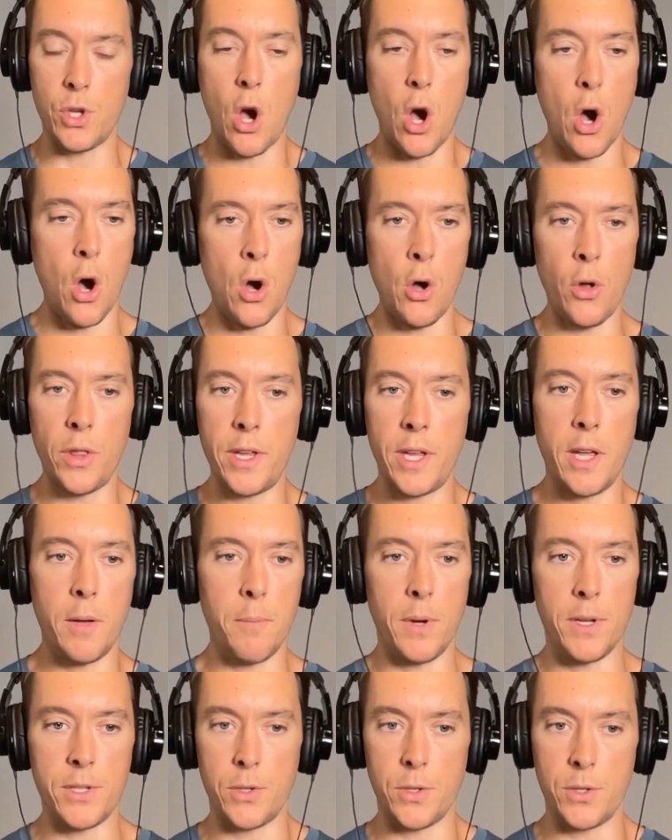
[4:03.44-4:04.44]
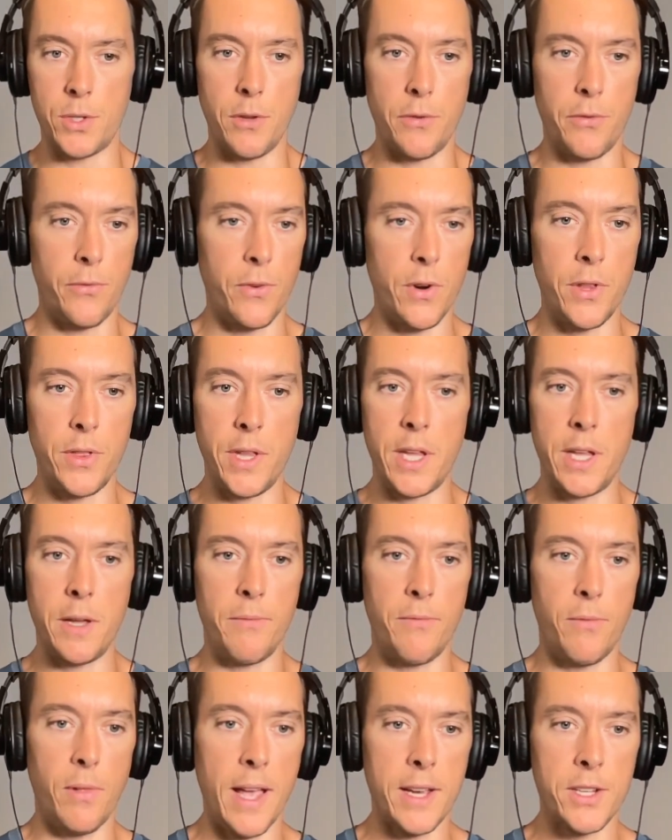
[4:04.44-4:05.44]
all the hip muscles, the front, the hip
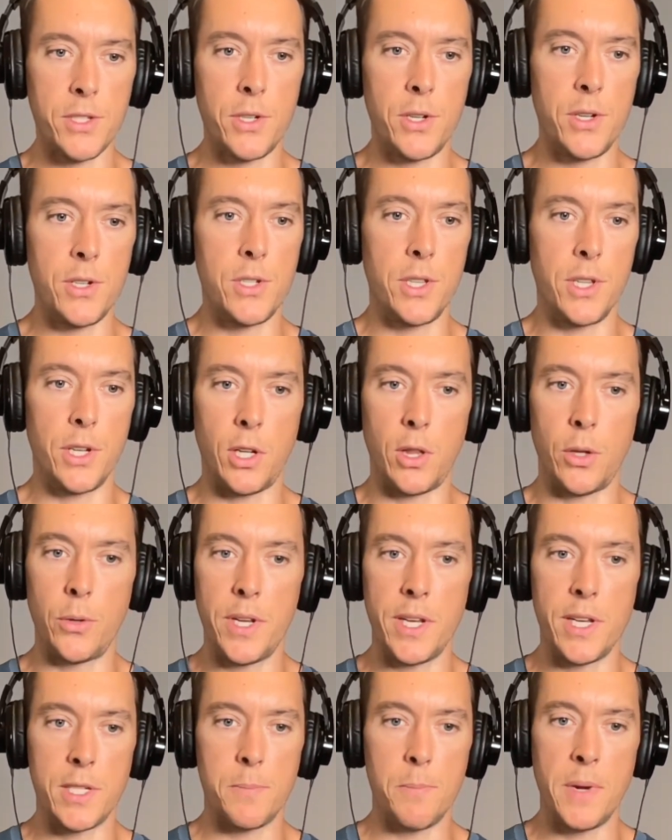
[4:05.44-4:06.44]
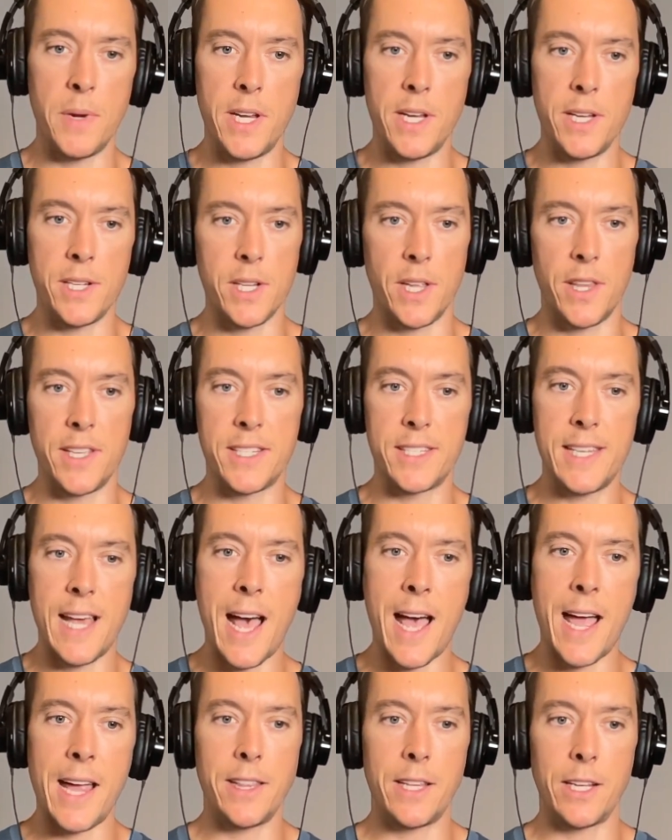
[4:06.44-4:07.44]
flexors, the gluteus medius on the
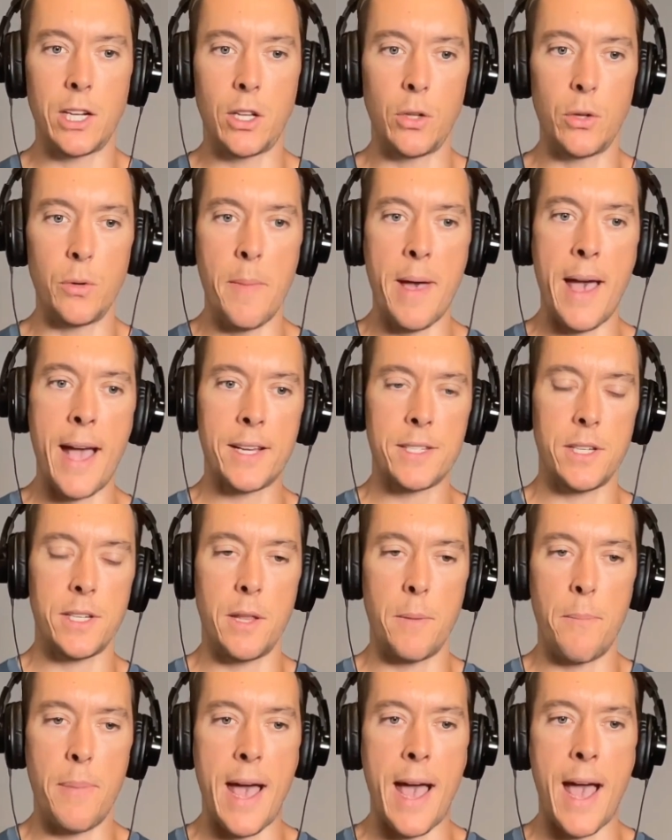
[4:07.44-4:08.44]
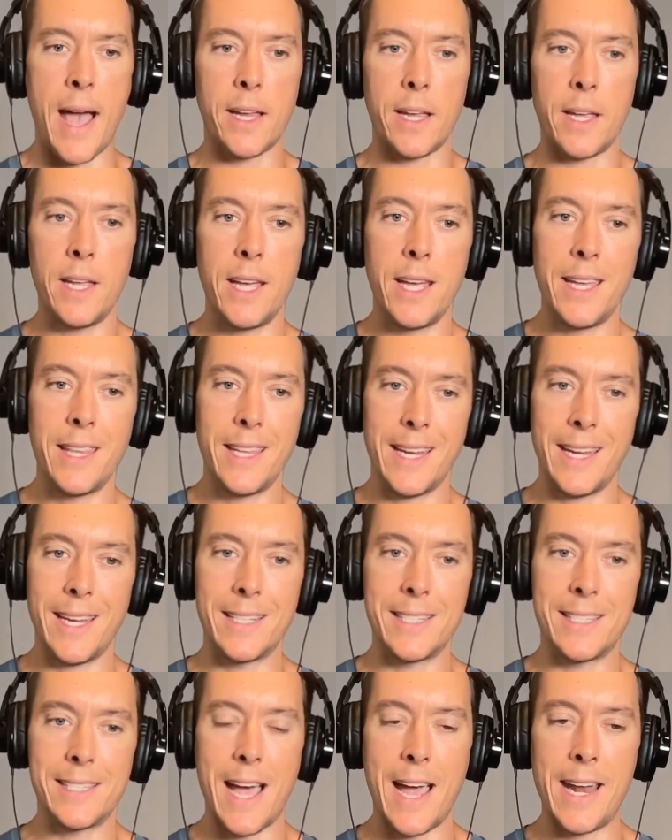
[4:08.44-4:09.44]
side, the glute max on the back, the
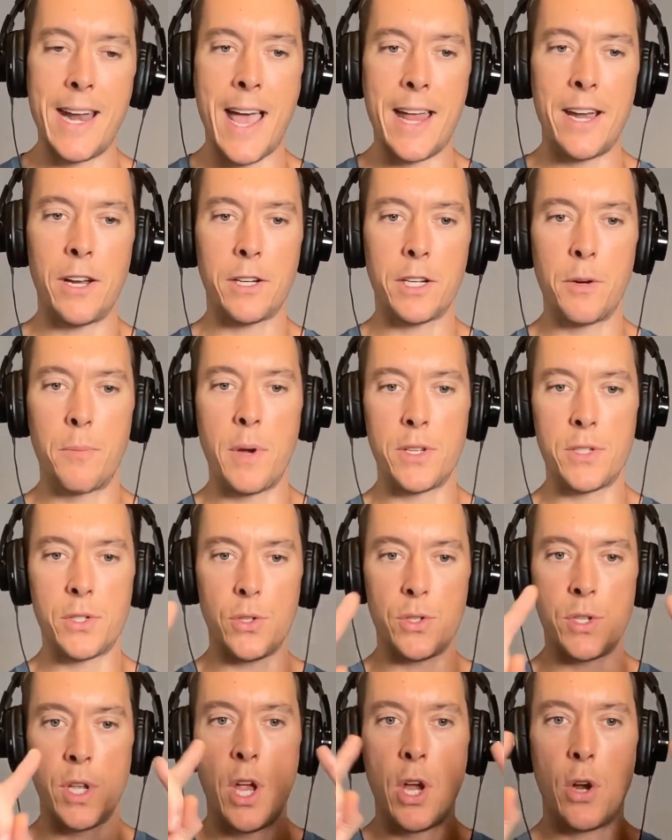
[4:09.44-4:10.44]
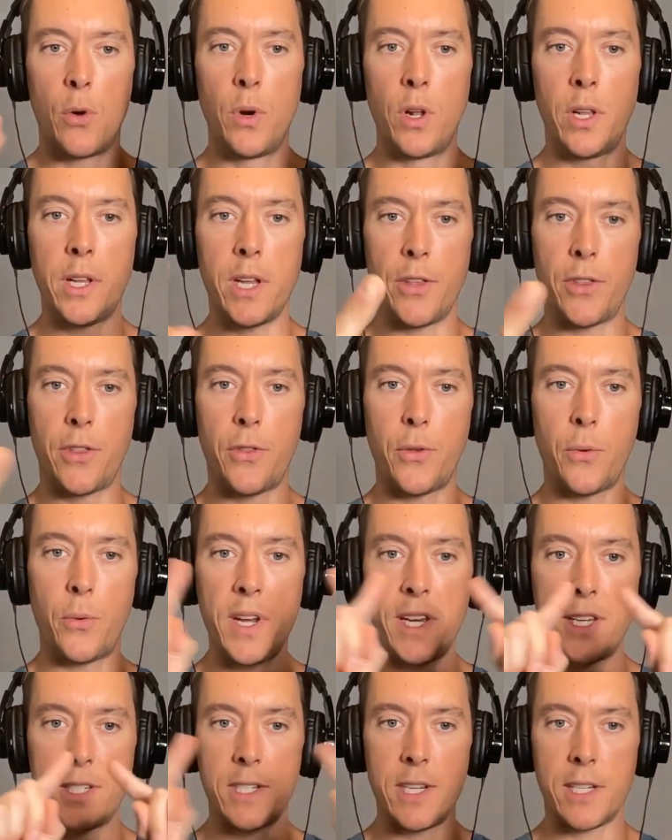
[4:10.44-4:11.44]
inside adductor muscles, really a
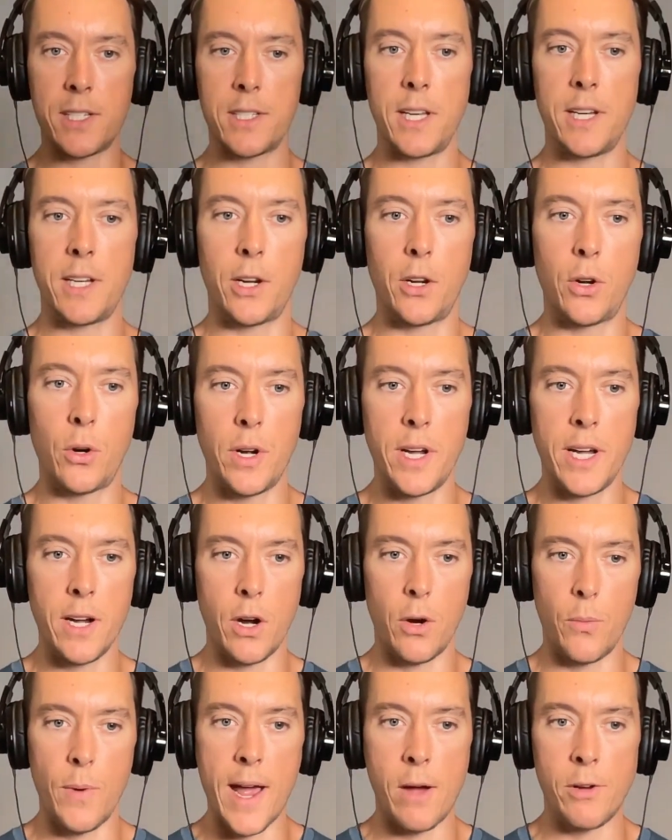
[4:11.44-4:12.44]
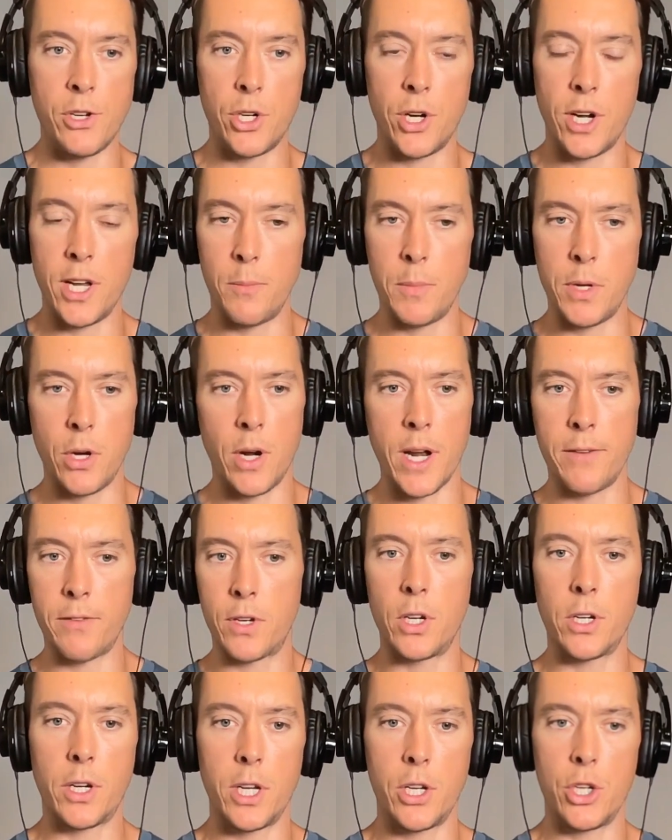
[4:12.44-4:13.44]
360-degree around your hip. You don't have
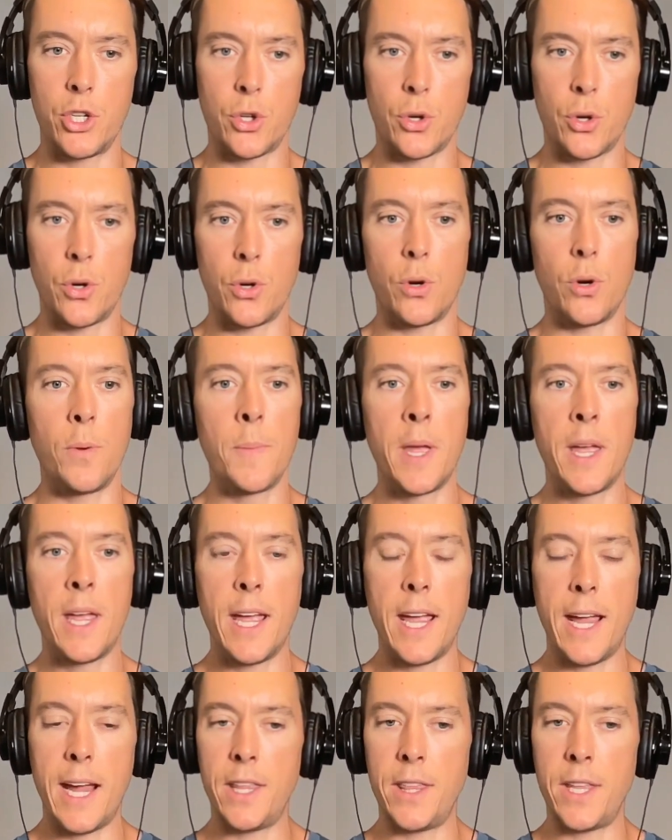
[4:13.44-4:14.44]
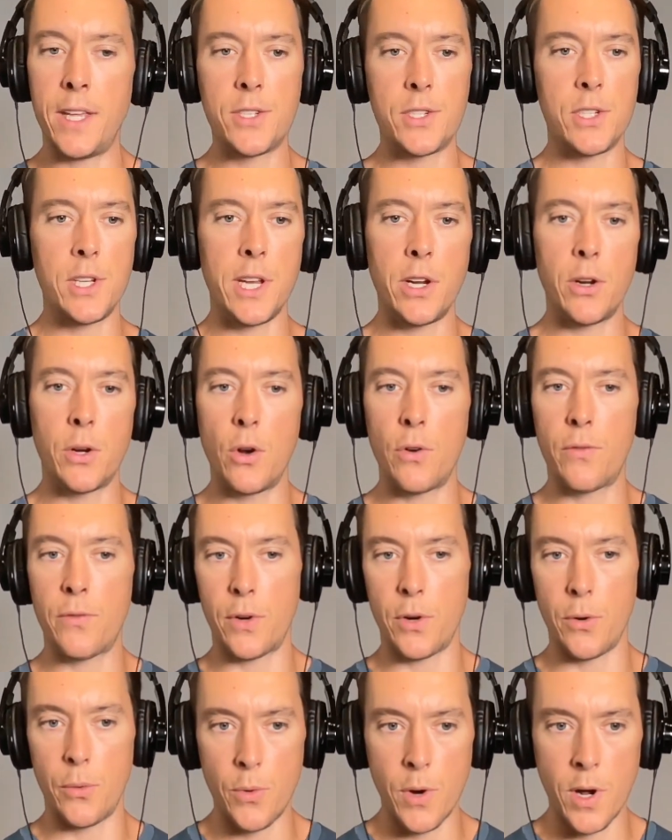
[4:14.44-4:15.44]
good control. And then say you go
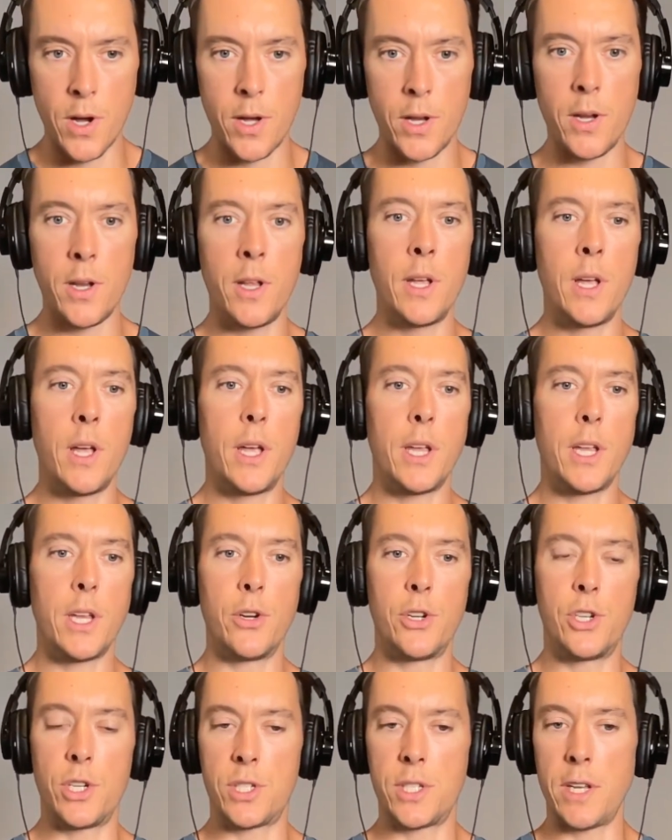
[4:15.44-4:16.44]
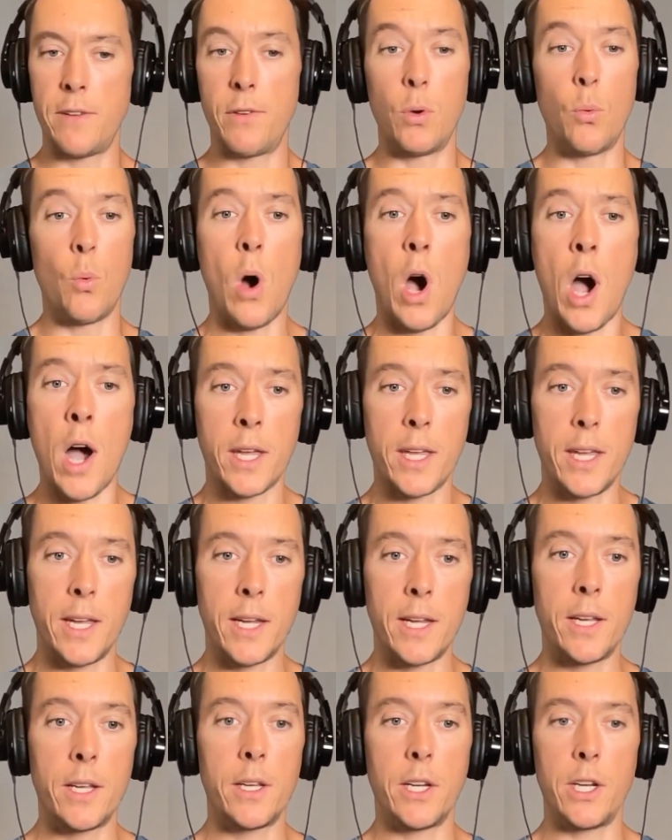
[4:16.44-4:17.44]
for a run, you're just even
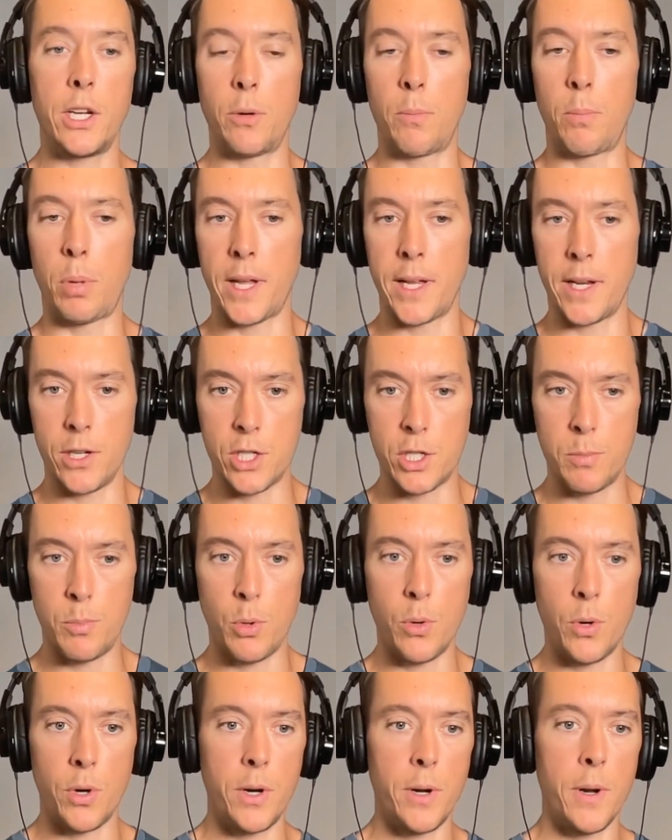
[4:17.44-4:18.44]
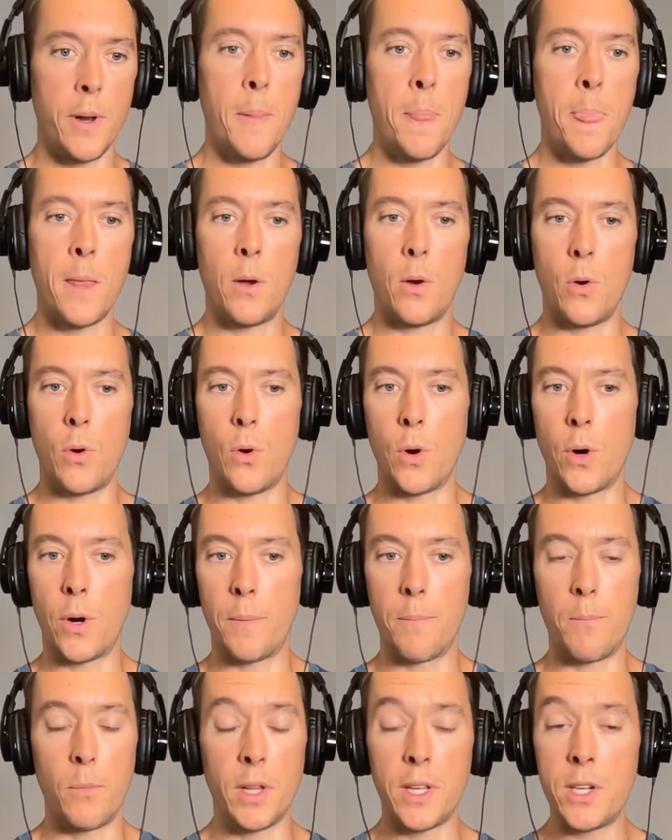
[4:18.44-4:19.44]
walking, you're playing a sport,
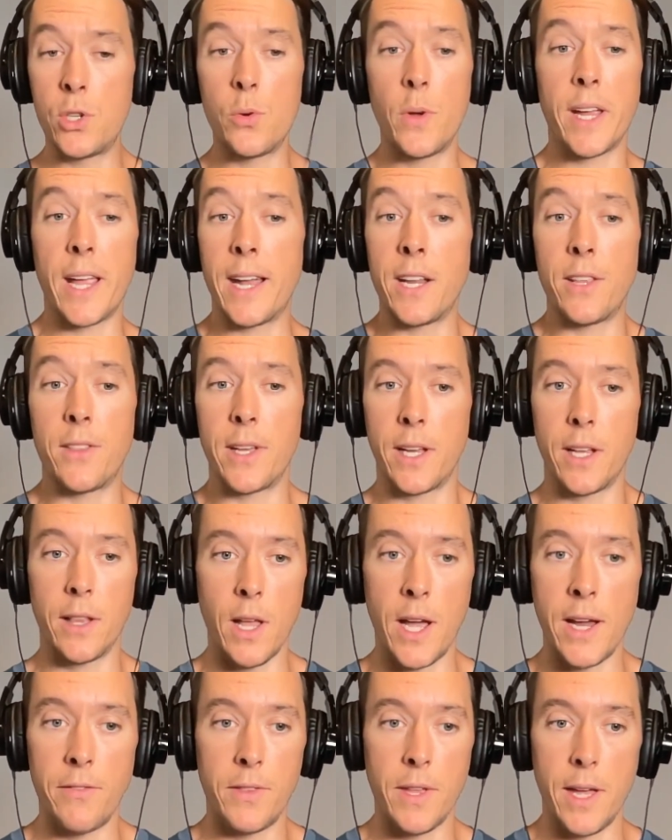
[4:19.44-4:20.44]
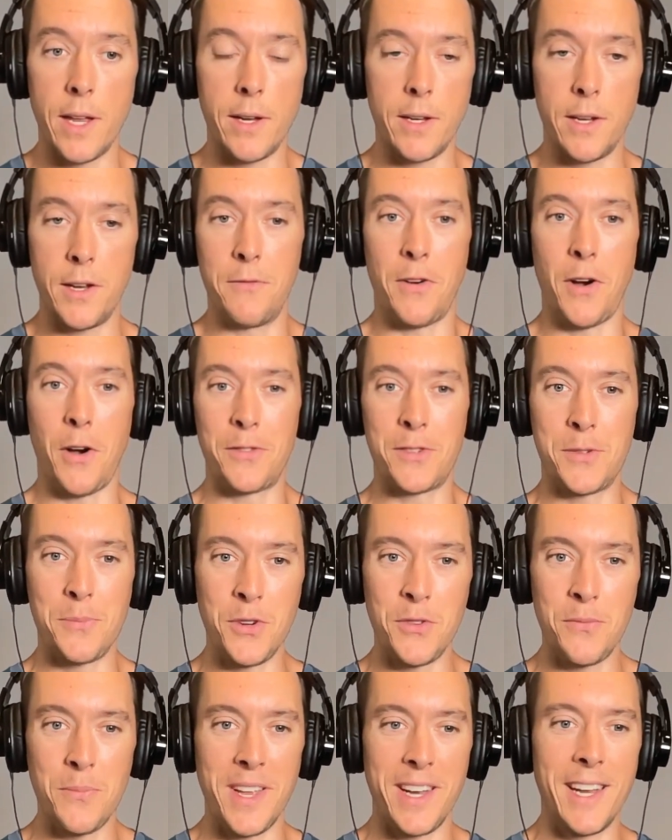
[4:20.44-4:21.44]
or really doing anything in life that involves
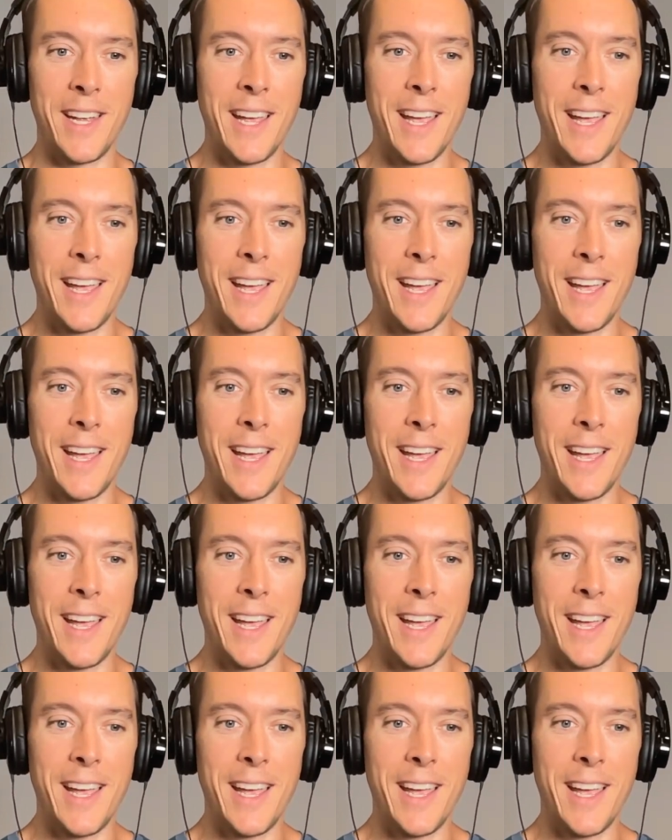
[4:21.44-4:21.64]
movement.